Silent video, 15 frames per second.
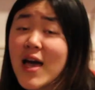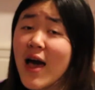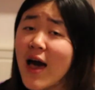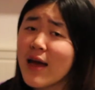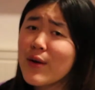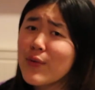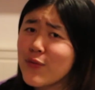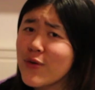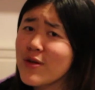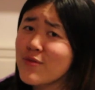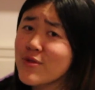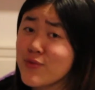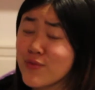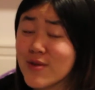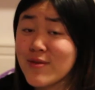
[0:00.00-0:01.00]
And I really
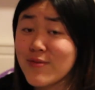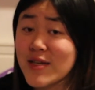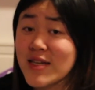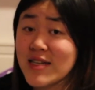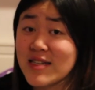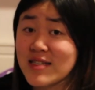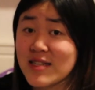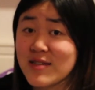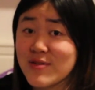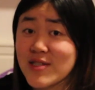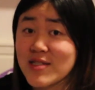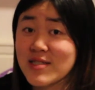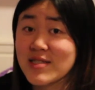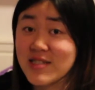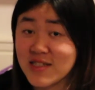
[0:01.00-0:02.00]
want to reread the
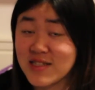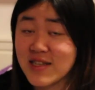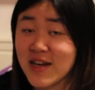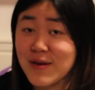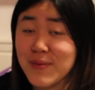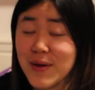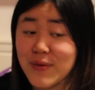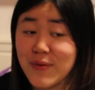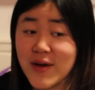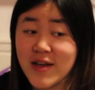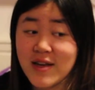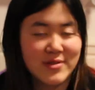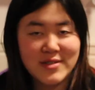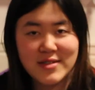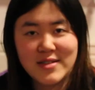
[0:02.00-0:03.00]
series this year, by the
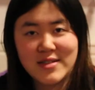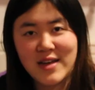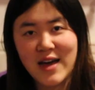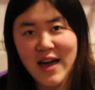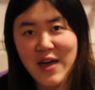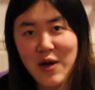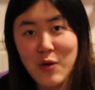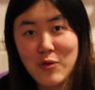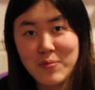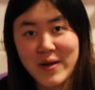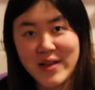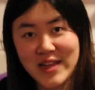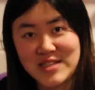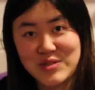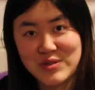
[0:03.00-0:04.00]
way. I hope I
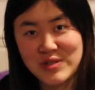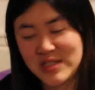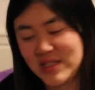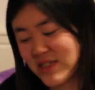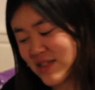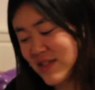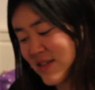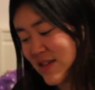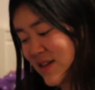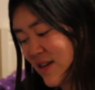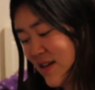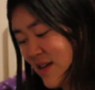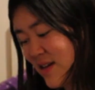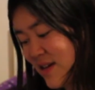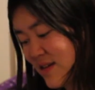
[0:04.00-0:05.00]
get to it,
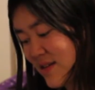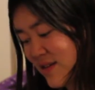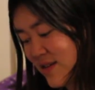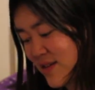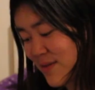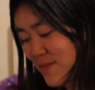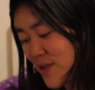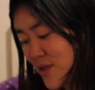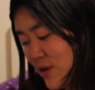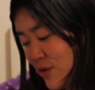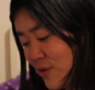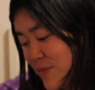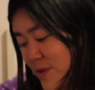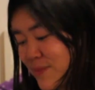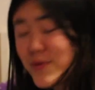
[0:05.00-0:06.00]
because I'm
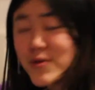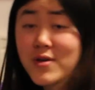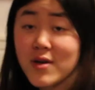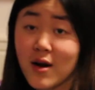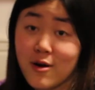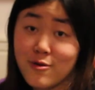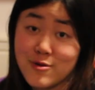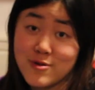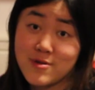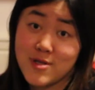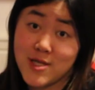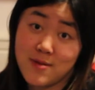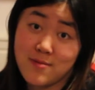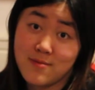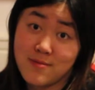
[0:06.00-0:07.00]
slow, but the books
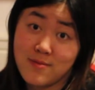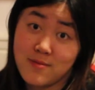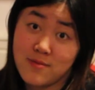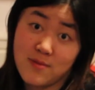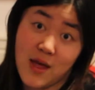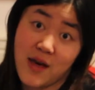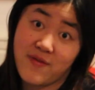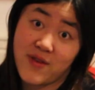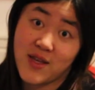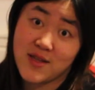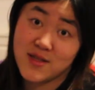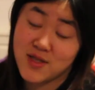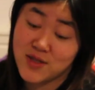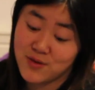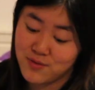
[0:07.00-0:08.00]
aren't heavy,
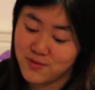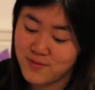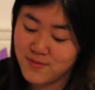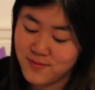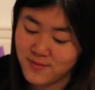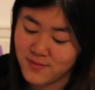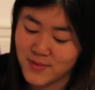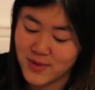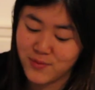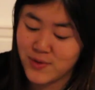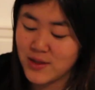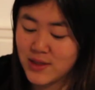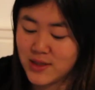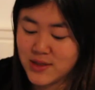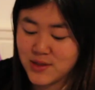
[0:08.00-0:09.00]
so they're
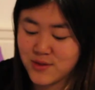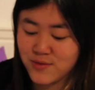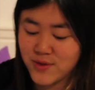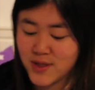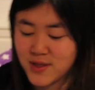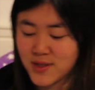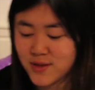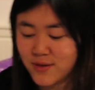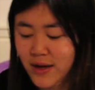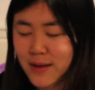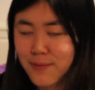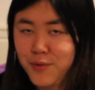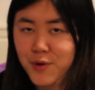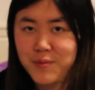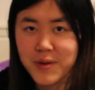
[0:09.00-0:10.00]
really easy to read, so I
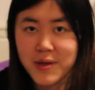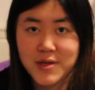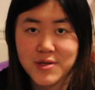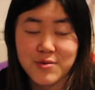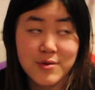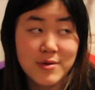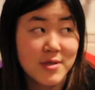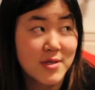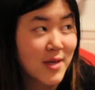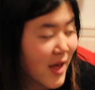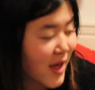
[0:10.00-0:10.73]
can probably get through it.